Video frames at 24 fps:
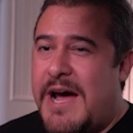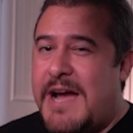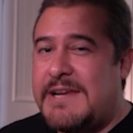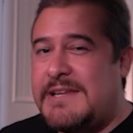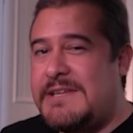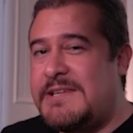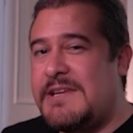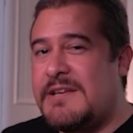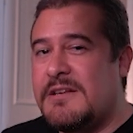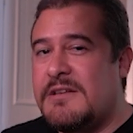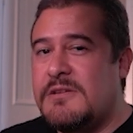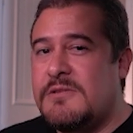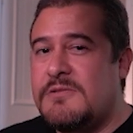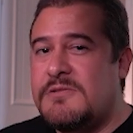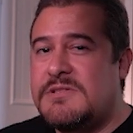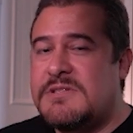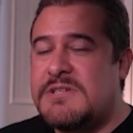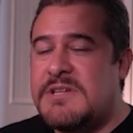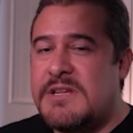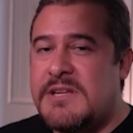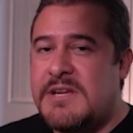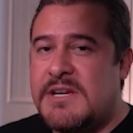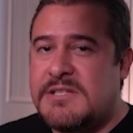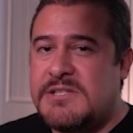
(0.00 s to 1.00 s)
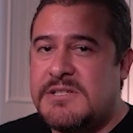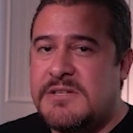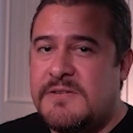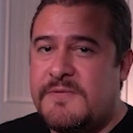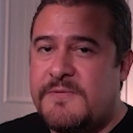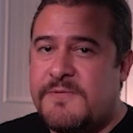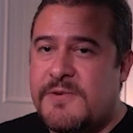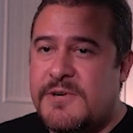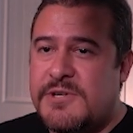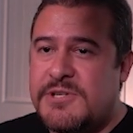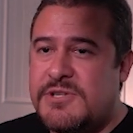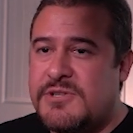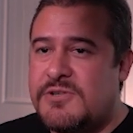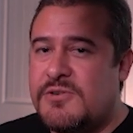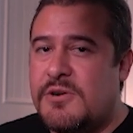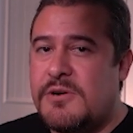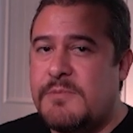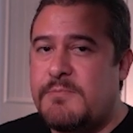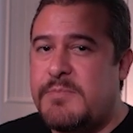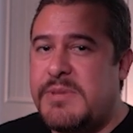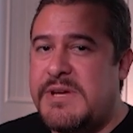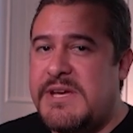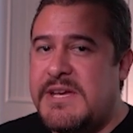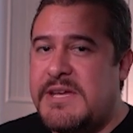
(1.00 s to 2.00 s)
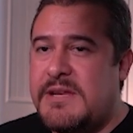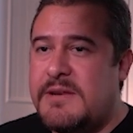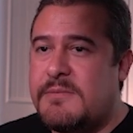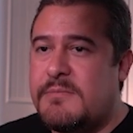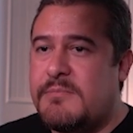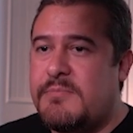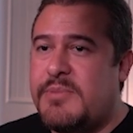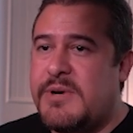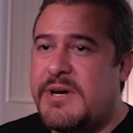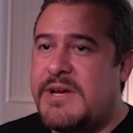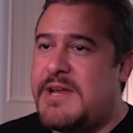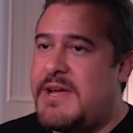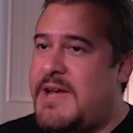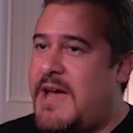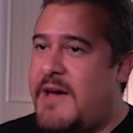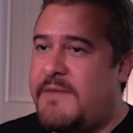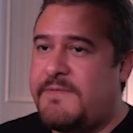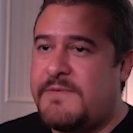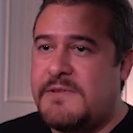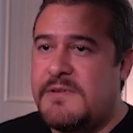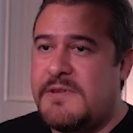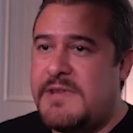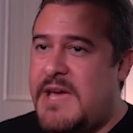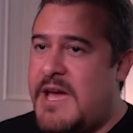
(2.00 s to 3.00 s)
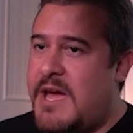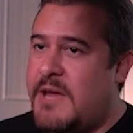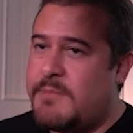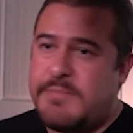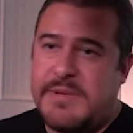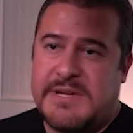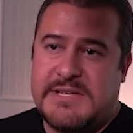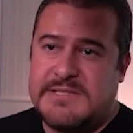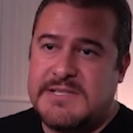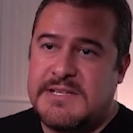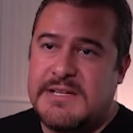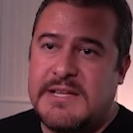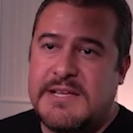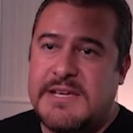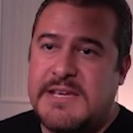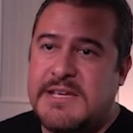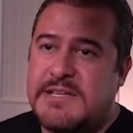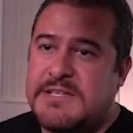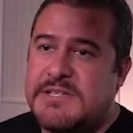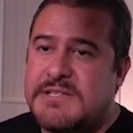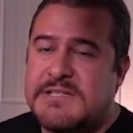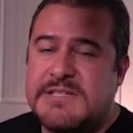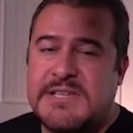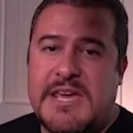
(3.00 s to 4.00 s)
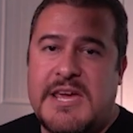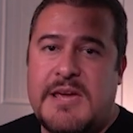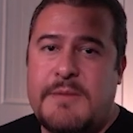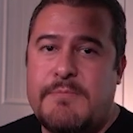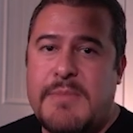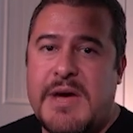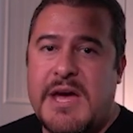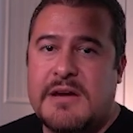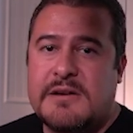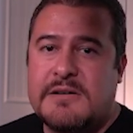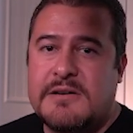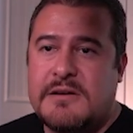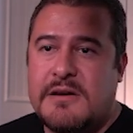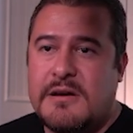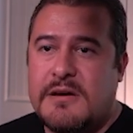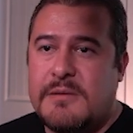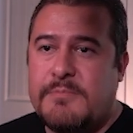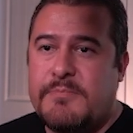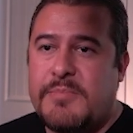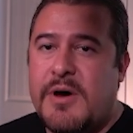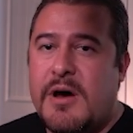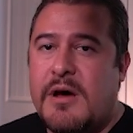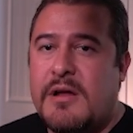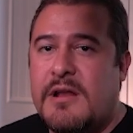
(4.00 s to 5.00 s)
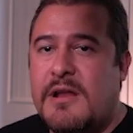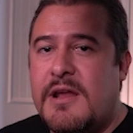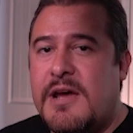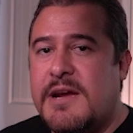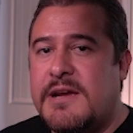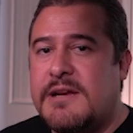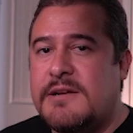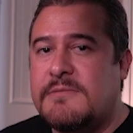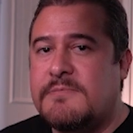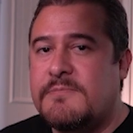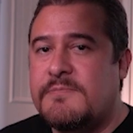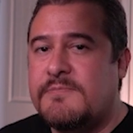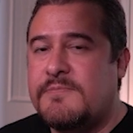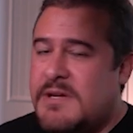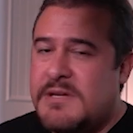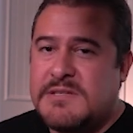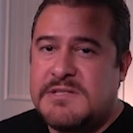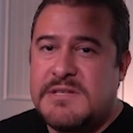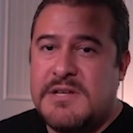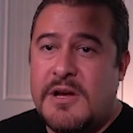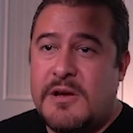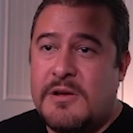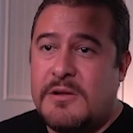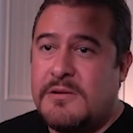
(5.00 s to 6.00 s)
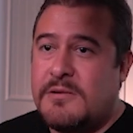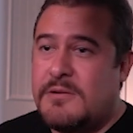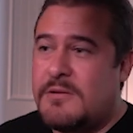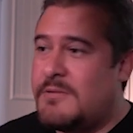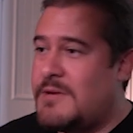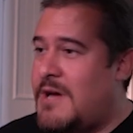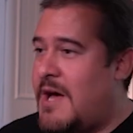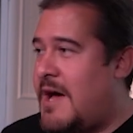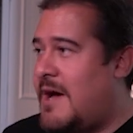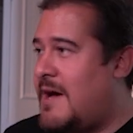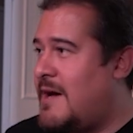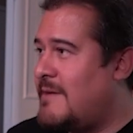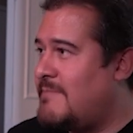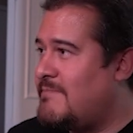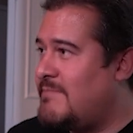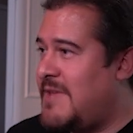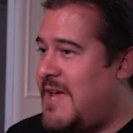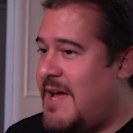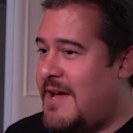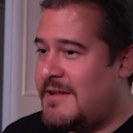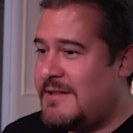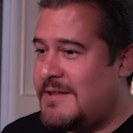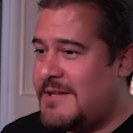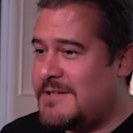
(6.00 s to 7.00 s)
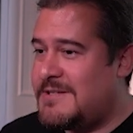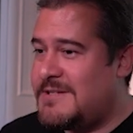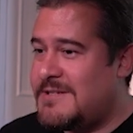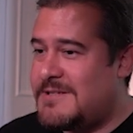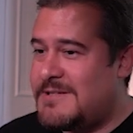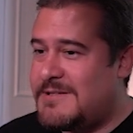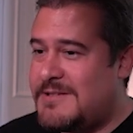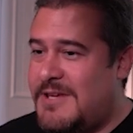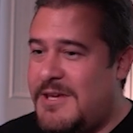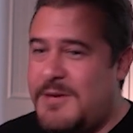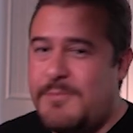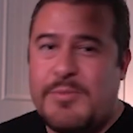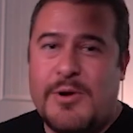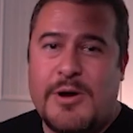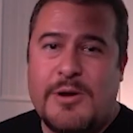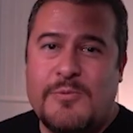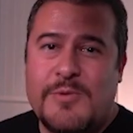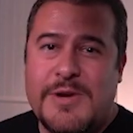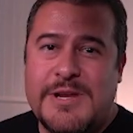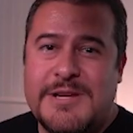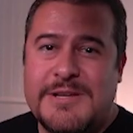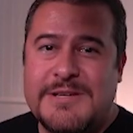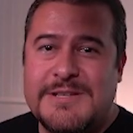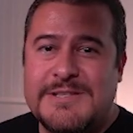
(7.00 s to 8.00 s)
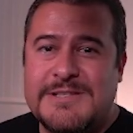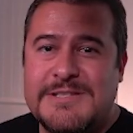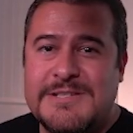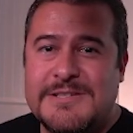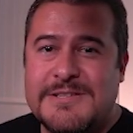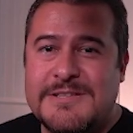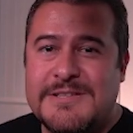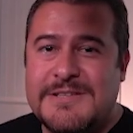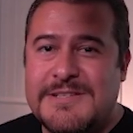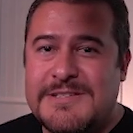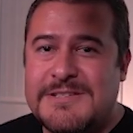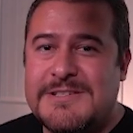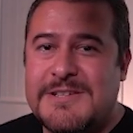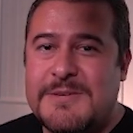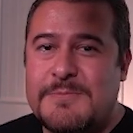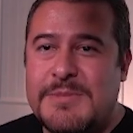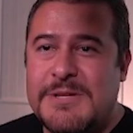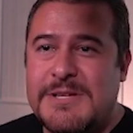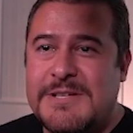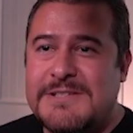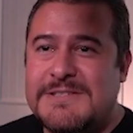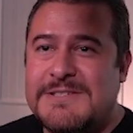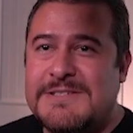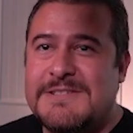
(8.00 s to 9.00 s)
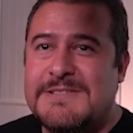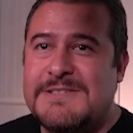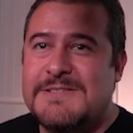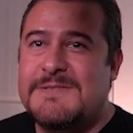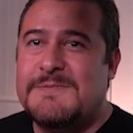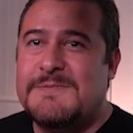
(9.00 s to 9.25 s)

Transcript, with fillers: I did lose connection for a short bit, but after that, basically it just came back up online. So um, yeah, let's just keep on waiting until this completes.